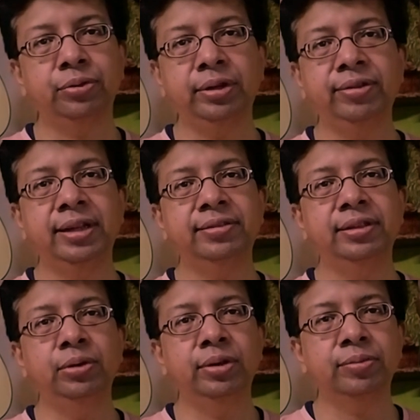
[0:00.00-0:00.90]
So even as
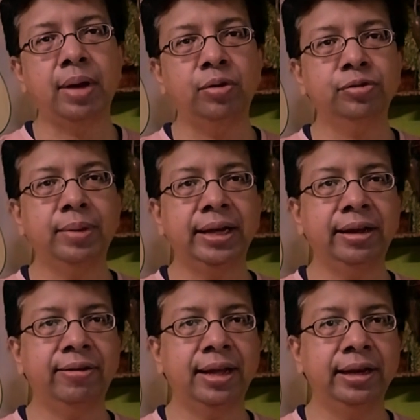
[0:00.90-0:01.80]
the US bounced back
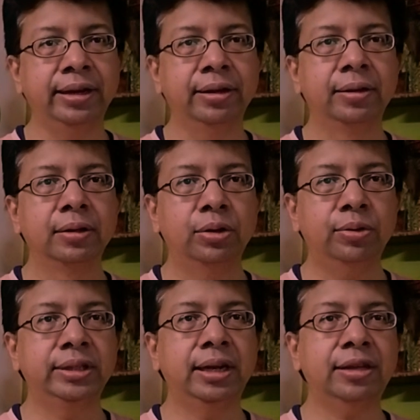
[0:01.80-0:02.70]
and rallied
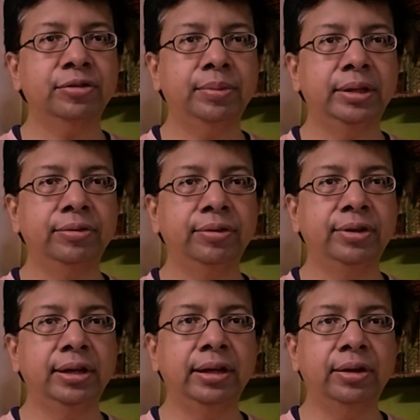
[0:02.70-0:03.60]
over the last month, we've
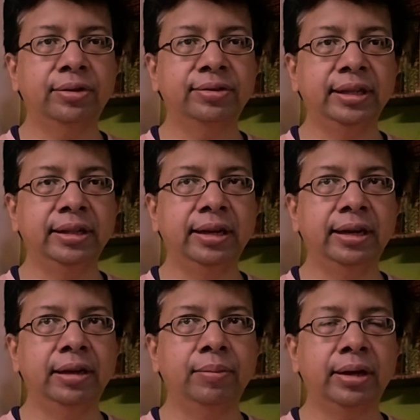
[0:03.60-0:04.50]
really not seen the
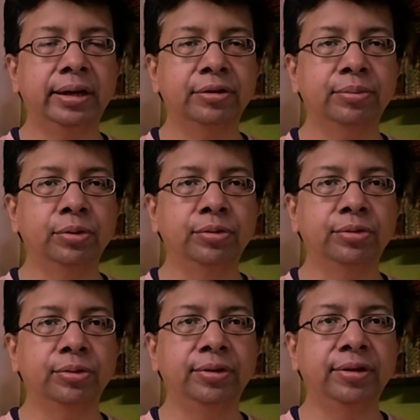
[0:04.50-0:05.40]
Indian markets move.
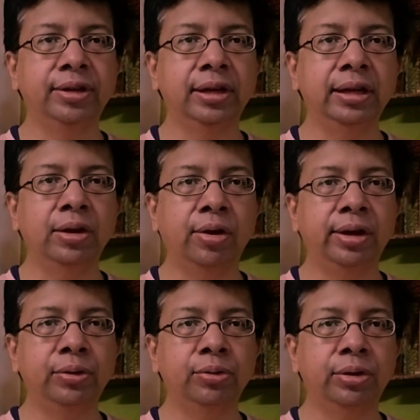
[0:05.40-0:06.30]
So we've really gone
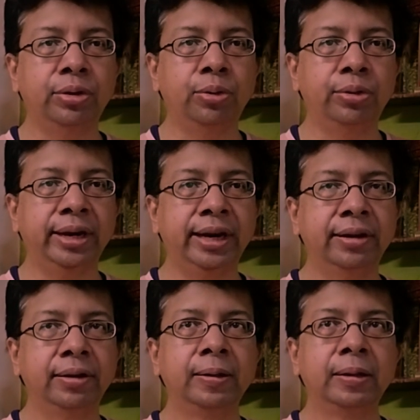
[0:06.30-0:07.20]
into a no
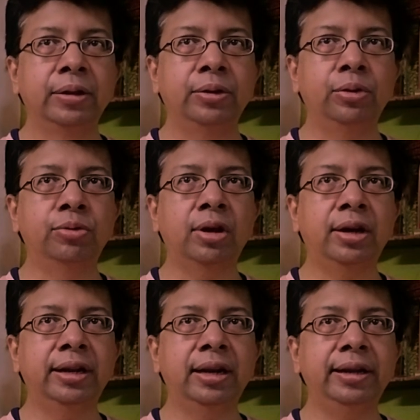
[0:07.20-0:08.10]
trade, no
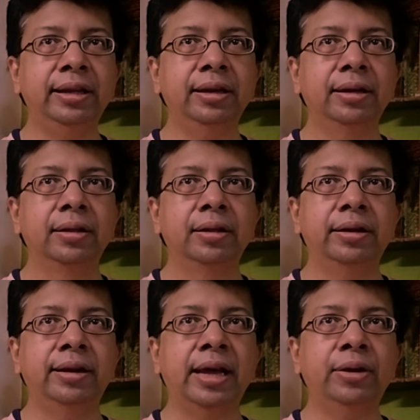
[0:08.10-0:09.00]
volatility,
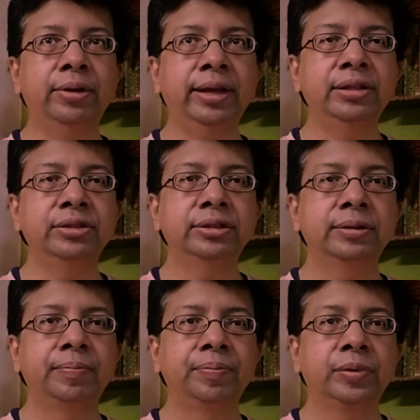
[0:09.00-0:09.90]
narrow range,
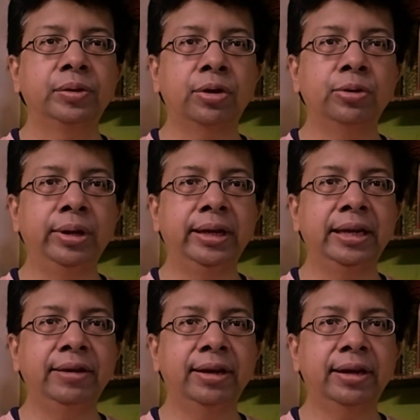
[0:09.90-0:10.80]
not going
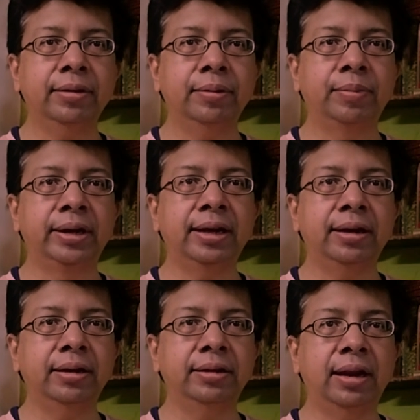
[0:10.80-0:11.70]
anywhere. But
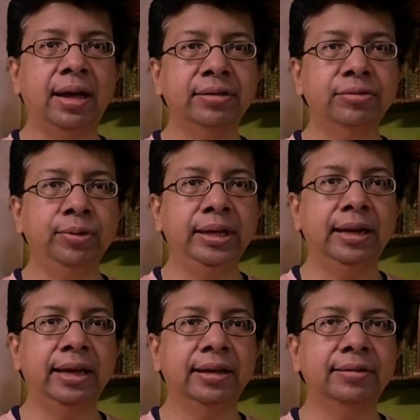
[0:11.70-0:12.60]
the last week,
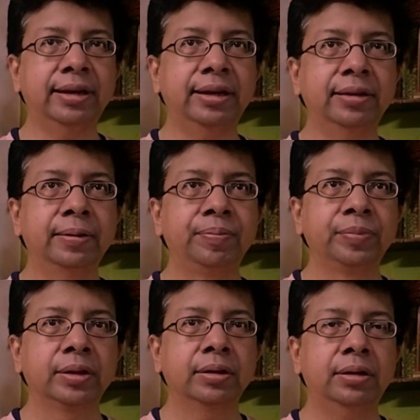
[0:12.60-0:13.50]
like I said,
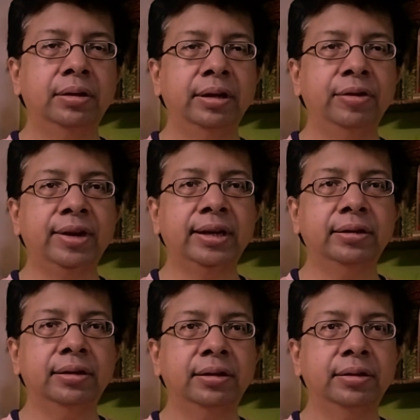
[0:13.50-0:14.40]
in fact,
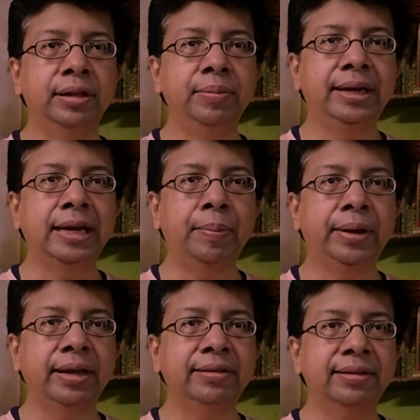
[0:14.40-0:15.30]
the mid-cap
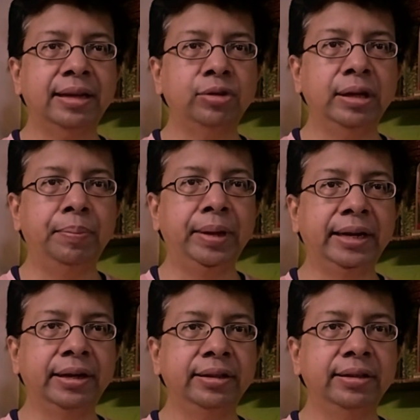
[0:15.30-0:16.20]
index has actually
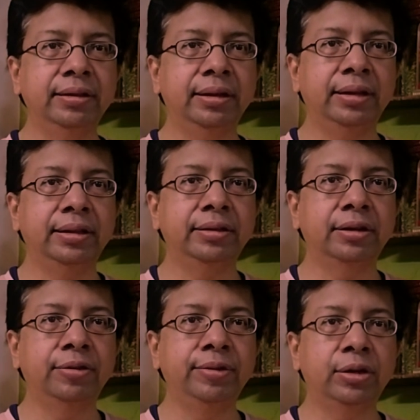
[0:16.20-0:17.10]
peaked in the
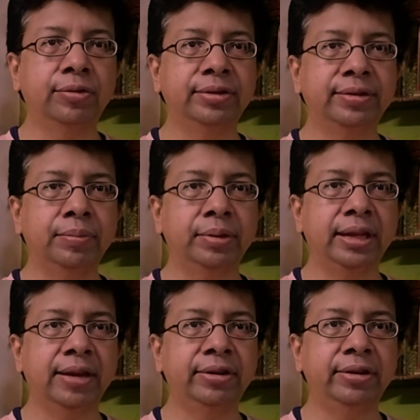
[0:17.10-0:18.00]
third week of December.
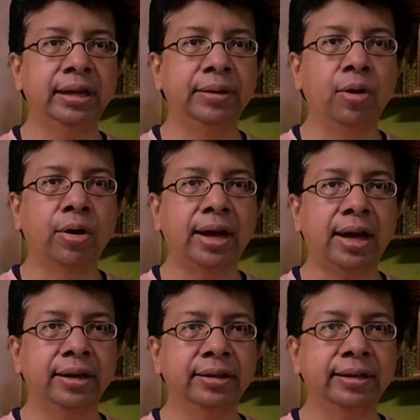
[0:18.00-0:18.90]
They haven't really gone
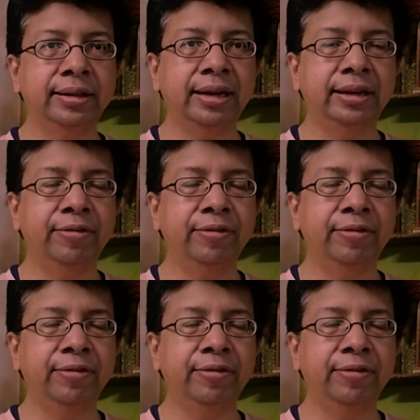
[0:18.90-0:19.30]
higher than that.